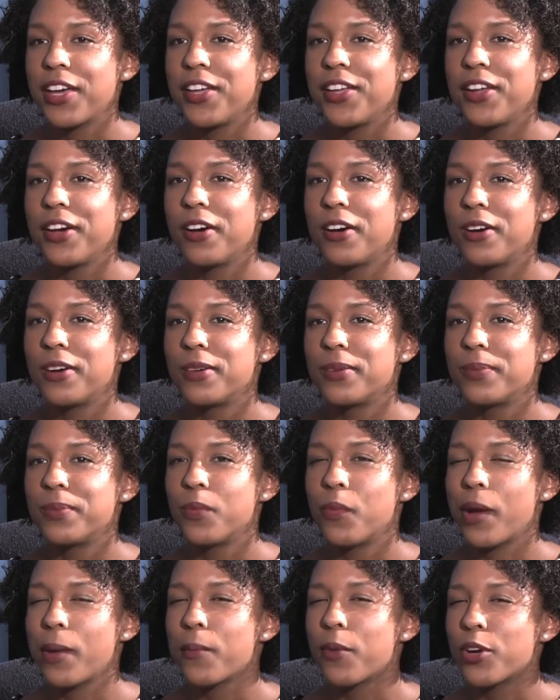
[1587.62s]
I could
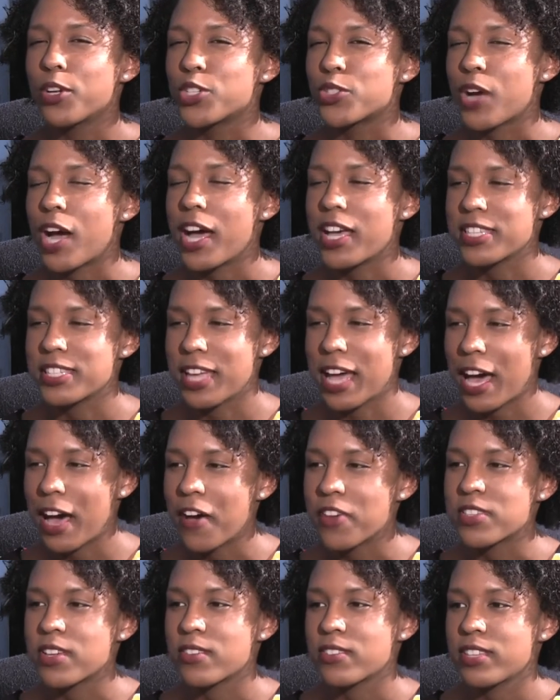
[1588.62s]
wear more dry
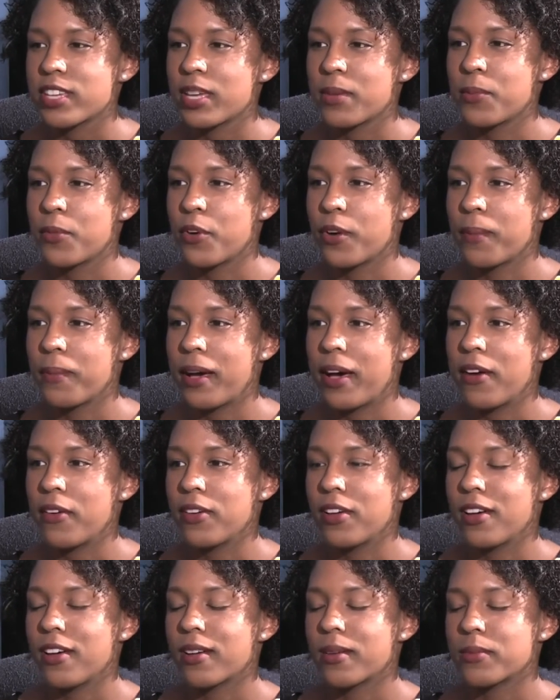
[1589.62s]
styles. I was thinking more
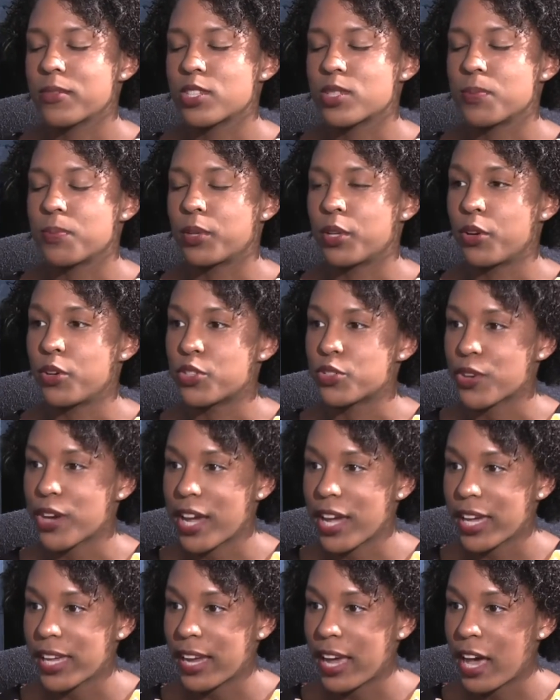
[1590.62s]
about just blow
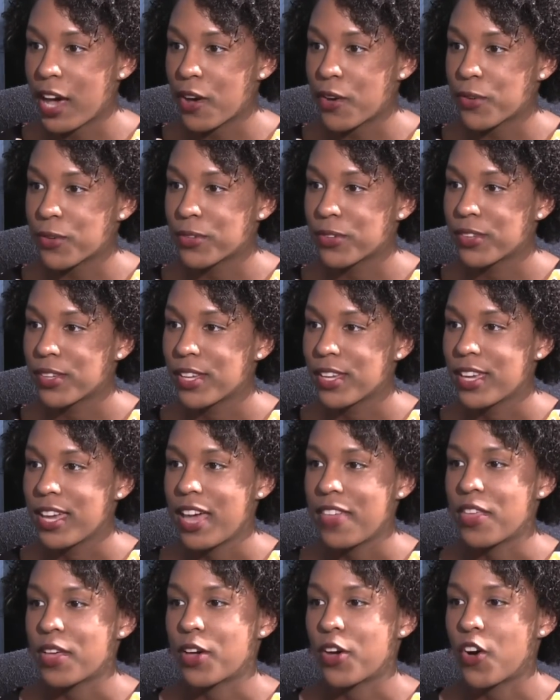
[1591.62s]
drying it out
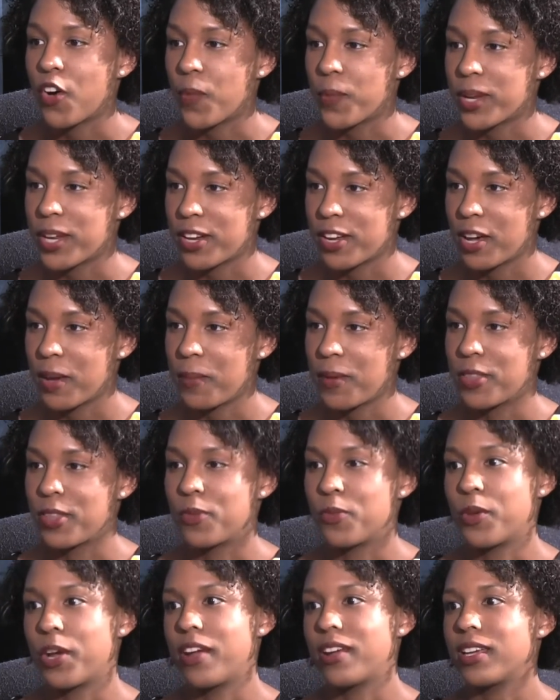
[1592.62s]
and then combing it up and
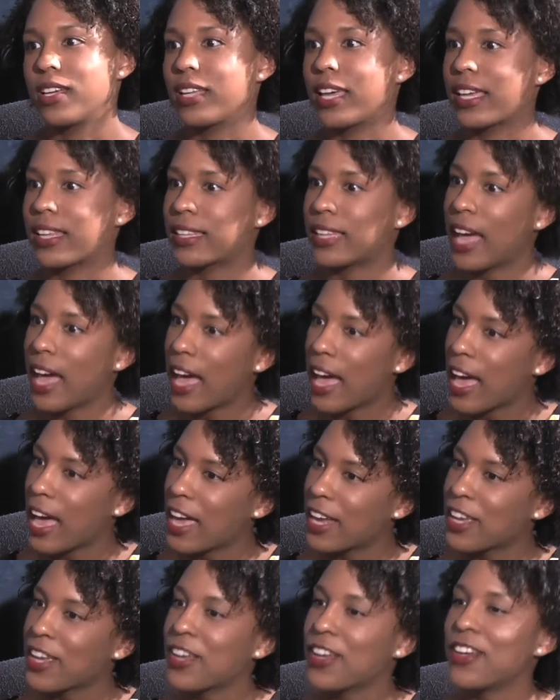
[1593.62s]
then wearing it like
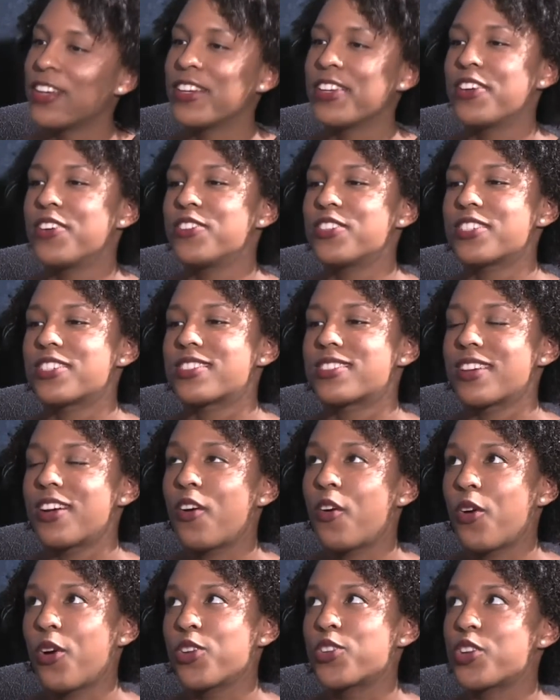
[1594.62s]
that.
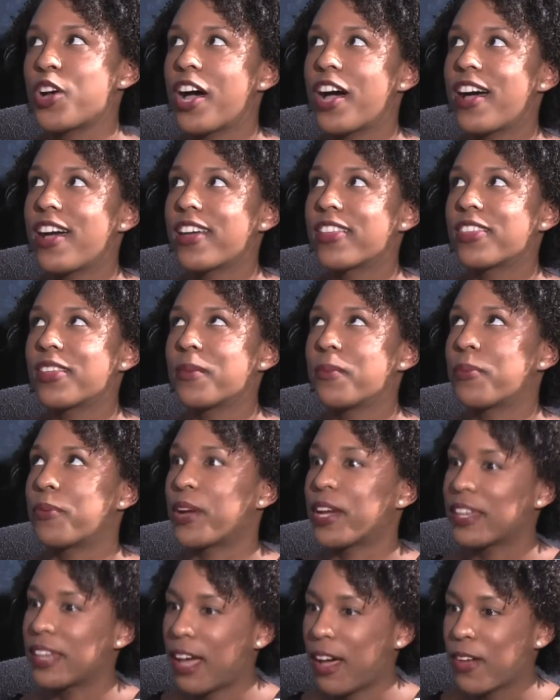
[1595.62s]
Or trying the
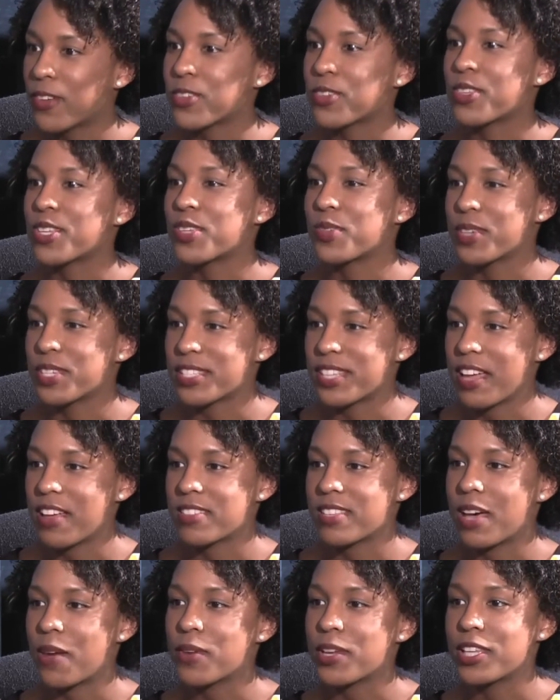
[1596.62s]
braid outs or the twist
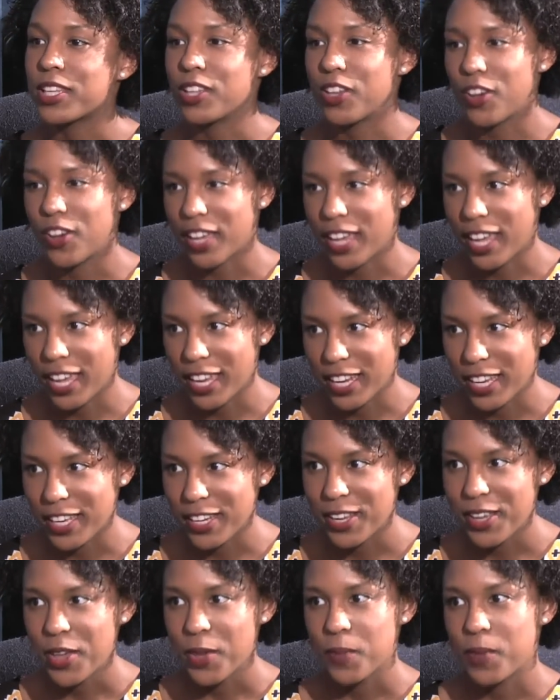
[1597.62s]
outs that would elongate
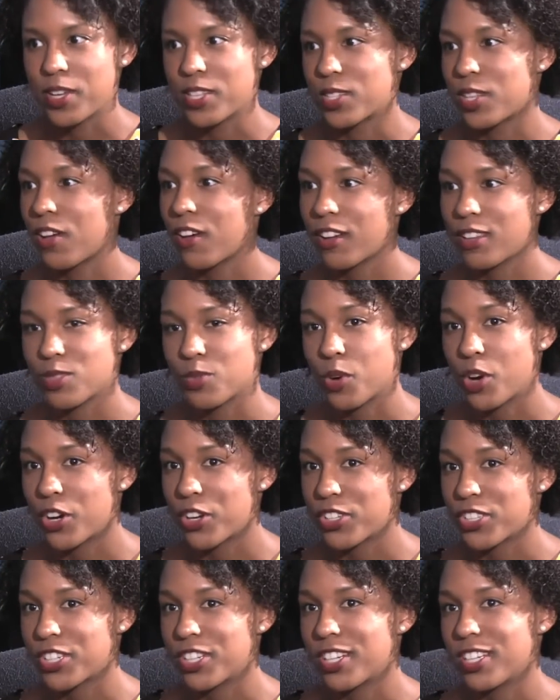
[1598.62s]
it. But as long as
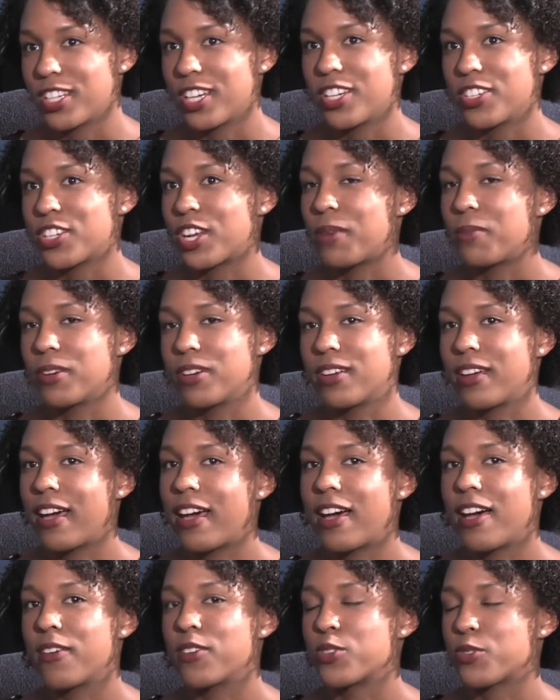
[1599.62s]
water is going to touch it, I'm going to
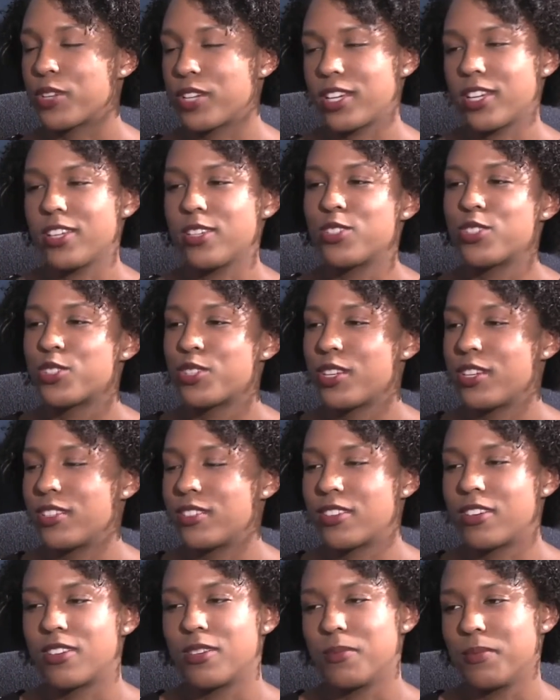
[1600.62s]
have shrinkage, and
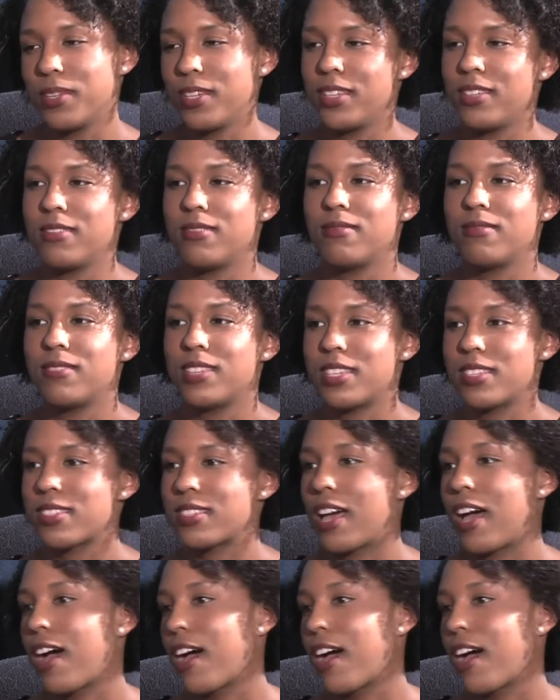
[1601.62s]
it's going to be this